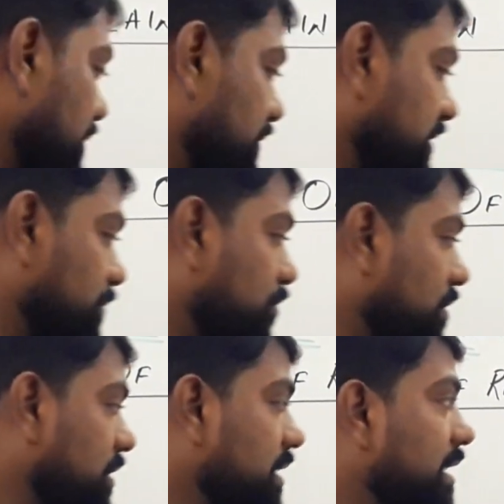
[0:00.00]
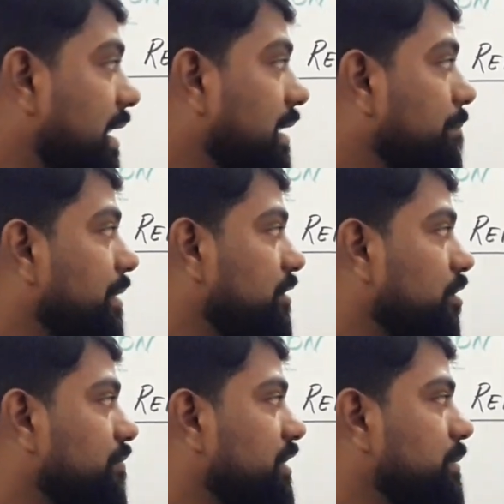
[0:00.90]
of this board and breadth
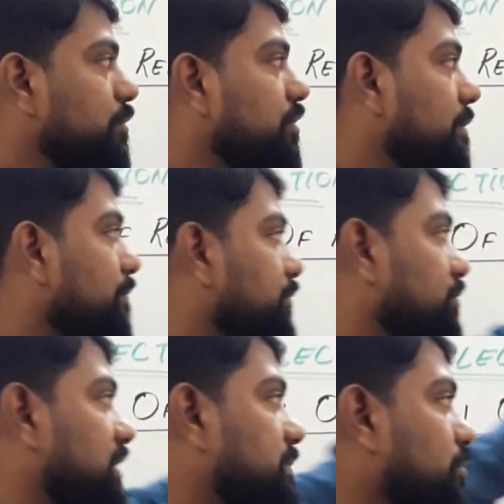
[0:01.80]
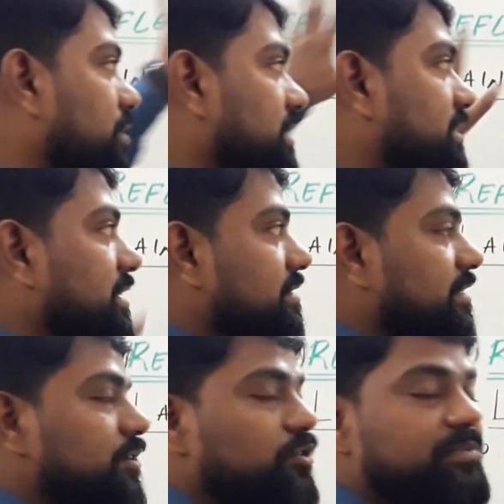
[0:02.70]
of this board, so this board is
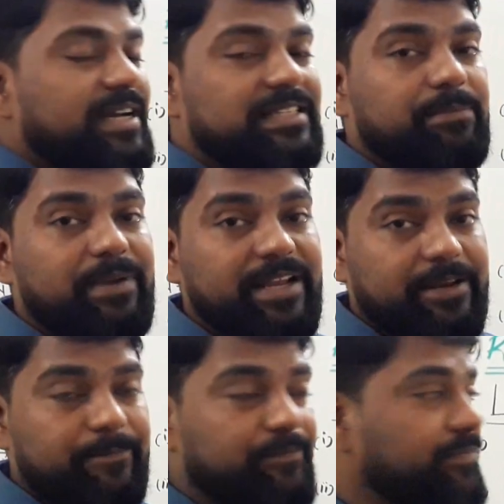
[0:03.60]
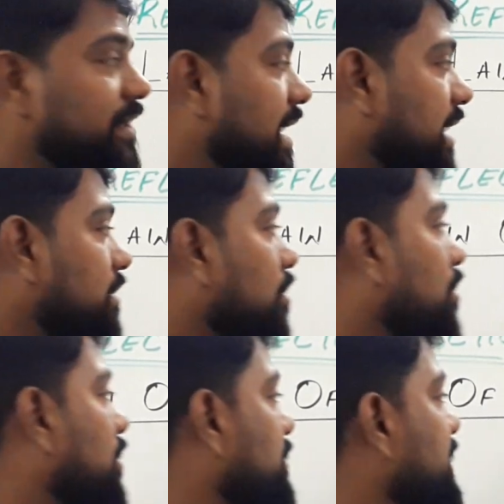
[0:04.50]
considered to be as a plane, and
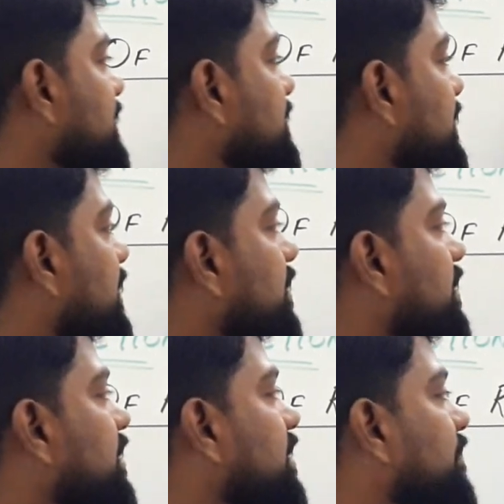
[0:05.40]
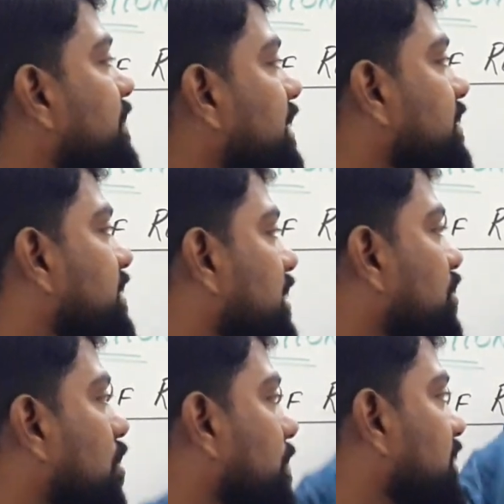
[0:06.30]
all the incident ray, reflected ray, and
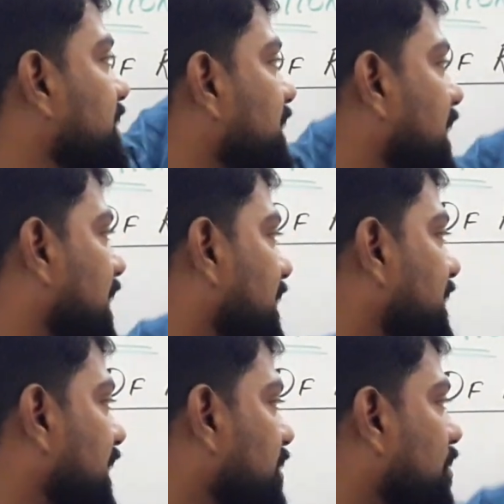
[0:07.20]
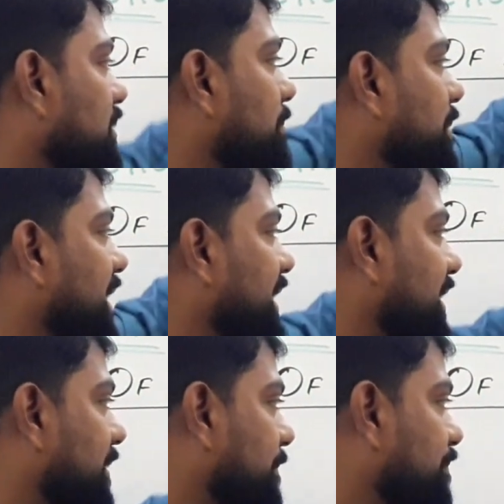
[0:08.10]
normal, they are lying on the plane.